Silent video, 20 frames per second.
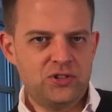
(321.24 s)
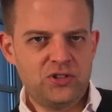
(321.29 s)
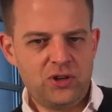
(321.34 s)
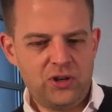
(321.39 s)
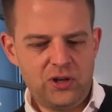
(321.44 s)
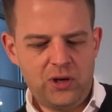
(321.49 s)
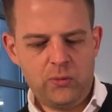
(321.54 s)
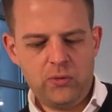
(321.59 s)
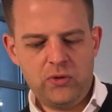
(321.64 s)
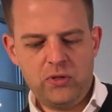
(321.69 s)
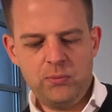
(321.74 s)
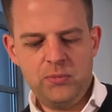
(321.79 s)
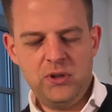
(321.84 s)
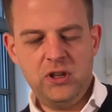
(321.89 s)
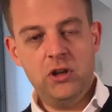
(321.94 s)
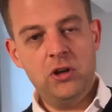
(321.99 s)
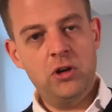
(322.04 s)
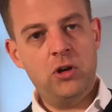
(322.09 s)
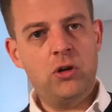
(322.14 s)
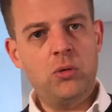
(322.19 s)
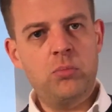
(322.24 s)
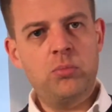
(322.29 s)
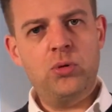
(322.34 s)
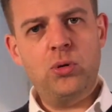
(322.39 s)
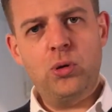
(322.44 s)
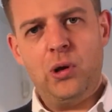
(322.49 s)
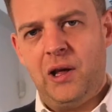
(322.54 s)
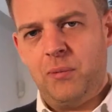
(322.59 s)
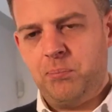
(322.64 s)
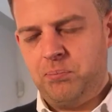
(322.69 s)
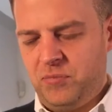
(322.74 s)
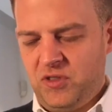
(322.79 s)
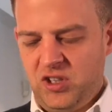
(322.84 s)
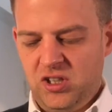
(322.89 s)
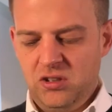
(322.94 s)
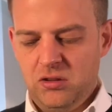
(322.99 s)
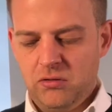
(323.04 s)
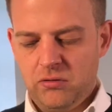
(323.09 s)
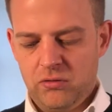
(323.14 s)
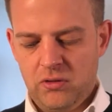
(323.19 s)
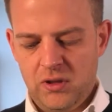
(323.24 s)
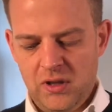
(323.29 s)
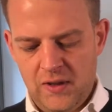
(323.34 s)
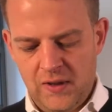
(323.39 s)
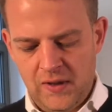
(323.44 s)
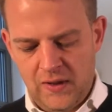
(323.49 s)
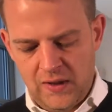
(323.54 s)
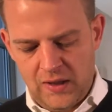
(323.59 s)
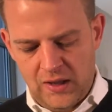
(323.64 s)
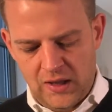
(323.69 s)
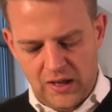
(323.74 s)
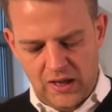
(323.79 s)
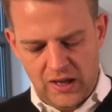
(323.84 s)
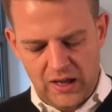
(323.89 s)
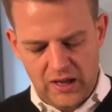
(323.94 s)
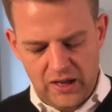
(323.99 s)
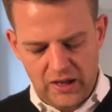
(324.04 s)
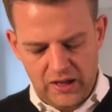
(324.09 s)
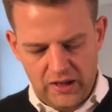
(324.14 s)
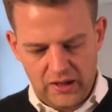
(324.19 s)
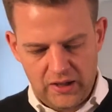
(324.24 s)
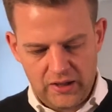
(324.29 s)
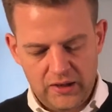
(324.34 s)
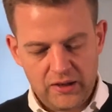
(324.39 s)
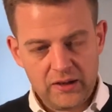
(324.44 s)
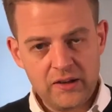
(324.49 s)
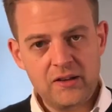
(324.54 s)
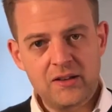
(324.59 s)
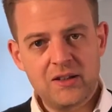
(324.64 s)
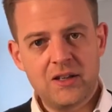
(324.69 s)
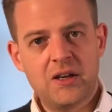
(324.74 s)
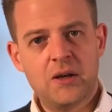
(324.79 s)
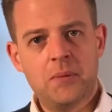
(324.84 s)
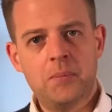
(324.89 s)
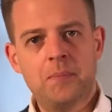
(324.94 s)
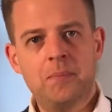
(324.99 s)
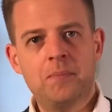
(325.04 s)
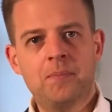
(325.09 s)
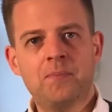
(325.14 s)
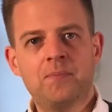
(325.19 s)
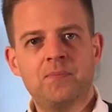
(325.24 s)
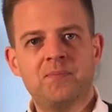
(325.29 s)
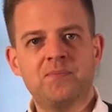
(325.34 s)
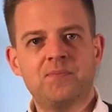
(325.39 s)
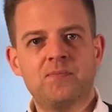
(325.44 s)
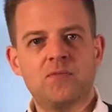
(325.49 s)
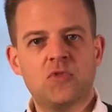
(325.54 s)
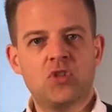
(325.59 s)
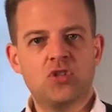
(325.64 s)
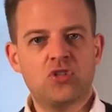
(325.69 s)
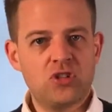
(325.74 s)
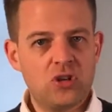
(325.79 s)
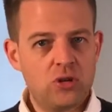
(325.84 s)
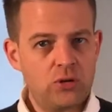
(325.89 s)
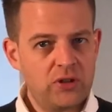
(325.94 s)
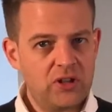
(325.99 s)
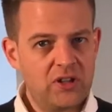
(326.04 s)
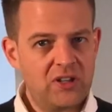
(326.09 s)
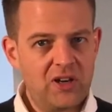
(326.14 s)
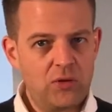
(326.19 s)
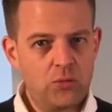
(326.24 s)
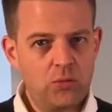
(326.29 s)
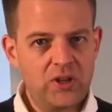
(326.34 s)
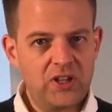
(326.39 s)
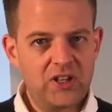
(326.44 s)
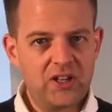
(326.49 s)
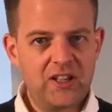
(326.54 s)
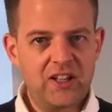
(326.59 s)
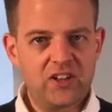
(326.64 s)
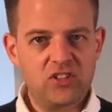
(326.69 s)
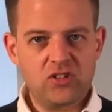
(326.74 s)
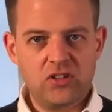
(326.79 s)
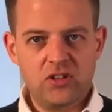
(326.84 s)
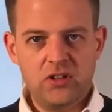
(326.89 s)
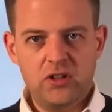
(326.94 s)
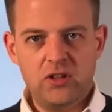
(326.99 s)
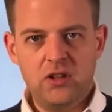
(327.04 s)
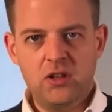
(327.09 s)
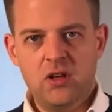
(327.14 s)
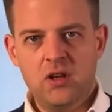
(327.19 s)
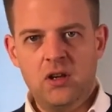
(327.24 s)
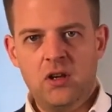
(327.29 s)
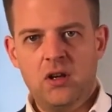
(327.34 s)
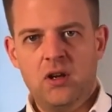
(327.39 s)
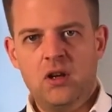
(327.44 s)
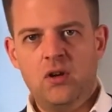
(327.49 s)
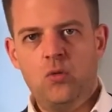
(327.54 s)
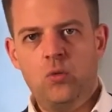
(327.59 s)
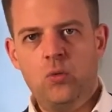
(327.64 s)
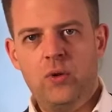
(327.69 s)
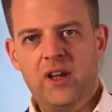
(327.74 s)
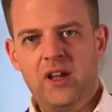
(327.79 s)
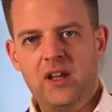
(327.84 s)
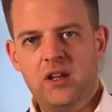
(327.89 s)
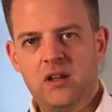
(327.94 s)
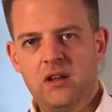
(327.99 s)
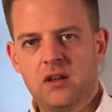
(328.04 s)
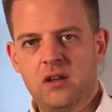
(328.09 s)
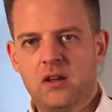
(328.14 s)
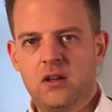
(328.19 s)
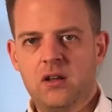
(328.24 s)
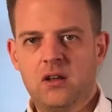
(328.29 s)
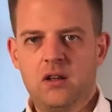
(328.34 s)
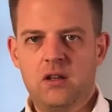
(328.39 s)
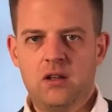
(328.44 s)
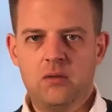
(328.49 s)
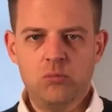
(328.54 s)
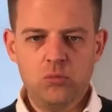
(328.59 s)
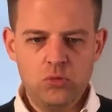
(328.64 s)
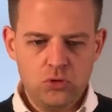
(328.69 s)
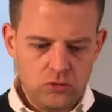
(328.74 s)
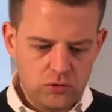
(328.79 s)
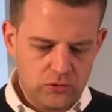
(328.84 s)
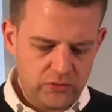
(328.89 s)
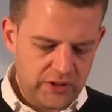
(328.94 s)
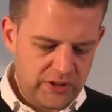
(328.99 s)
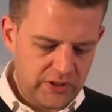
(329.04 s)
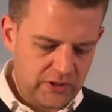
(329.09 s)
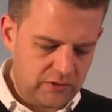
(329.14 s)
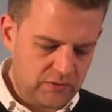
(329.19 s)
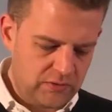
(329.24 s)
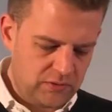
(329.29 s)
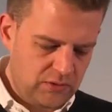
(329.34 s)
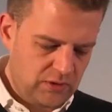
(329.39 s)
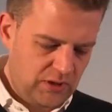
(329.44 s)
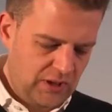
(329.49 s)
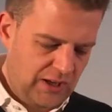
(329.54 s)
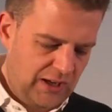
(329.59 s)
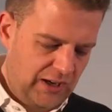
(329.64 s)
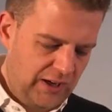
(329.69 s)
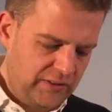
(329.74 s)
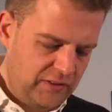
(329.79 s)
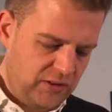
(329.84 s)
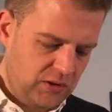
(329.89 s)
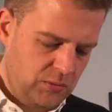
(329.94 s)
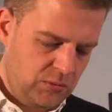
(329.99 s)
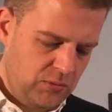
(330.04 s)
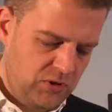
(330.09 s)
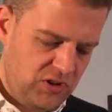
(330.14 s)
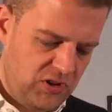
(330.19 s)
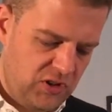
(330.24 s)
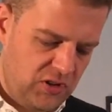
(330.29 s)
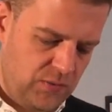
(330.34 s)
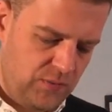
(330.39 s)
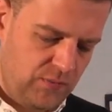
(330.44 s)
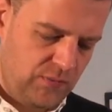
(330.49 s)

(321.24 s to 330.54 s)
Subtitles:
toy with me, you know, a pull-up teeth. And to show you that we can actually weigh moving items,